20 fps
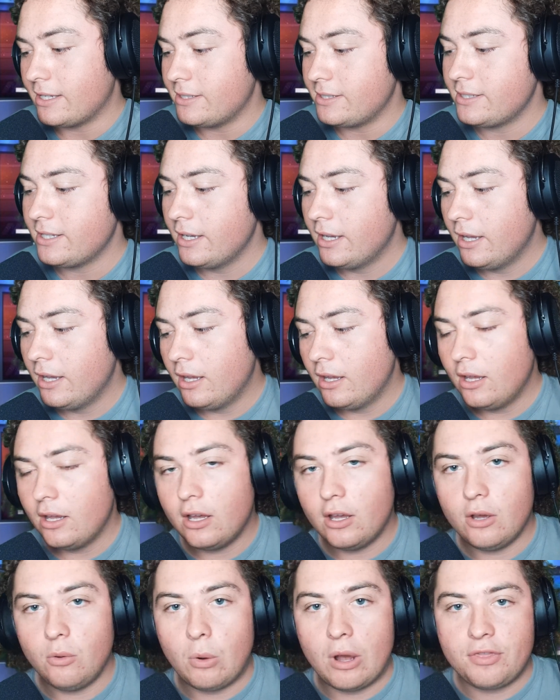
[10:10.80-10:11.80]
is
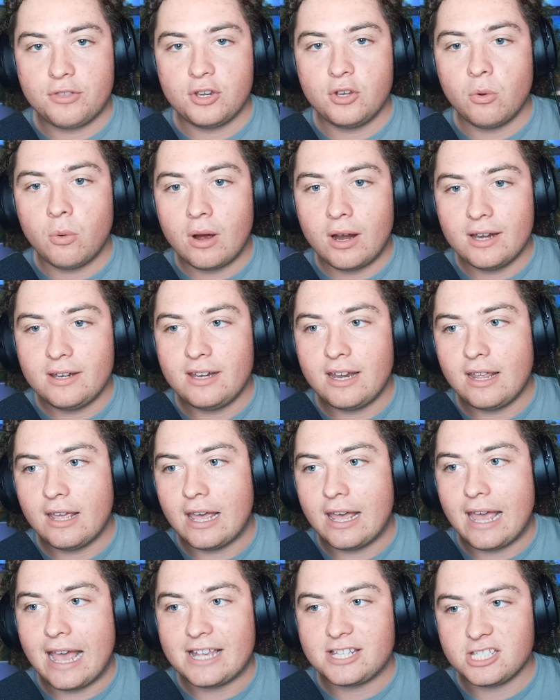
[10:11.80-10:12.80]
whether you want to
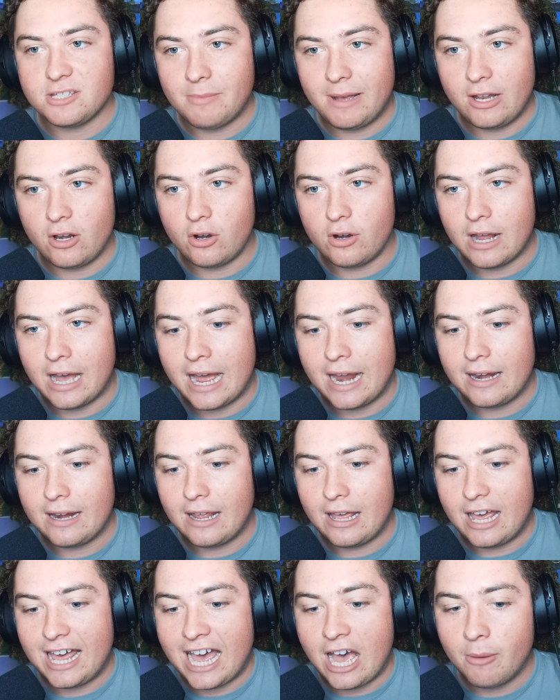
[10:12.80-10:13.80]
estimate or not,
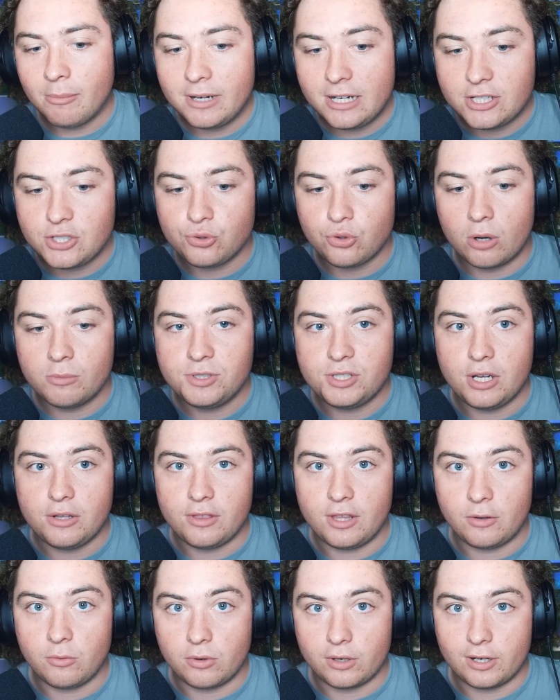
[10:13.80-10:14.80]
how many storms do
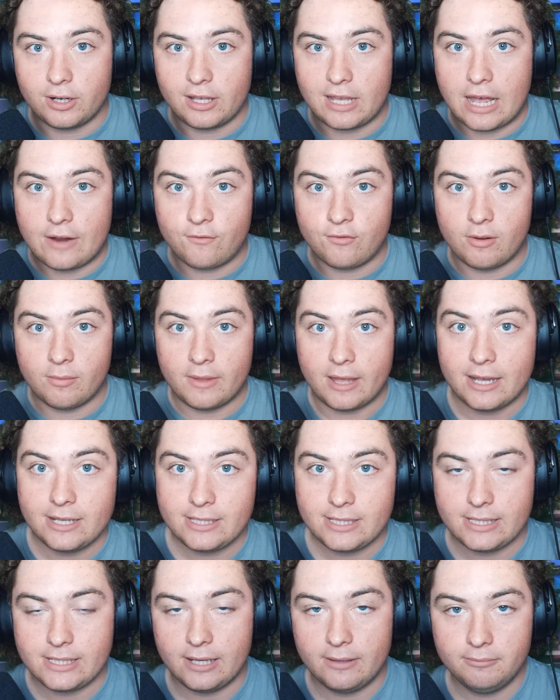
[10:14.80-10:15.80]
you think we're going to get from
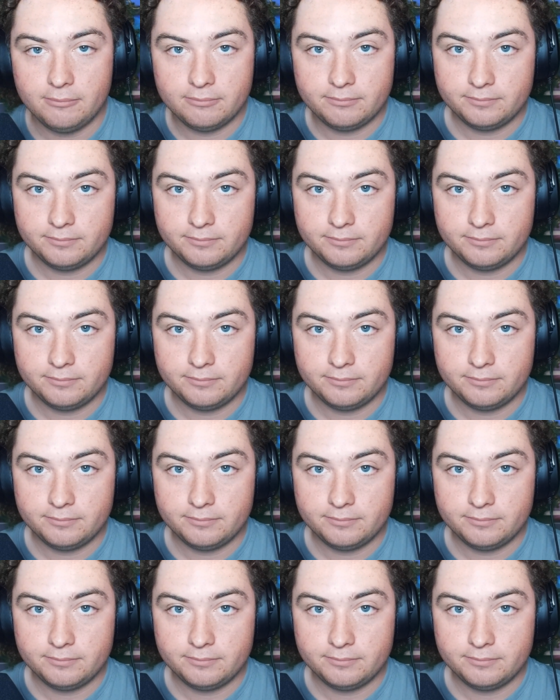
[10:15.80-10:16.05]
this?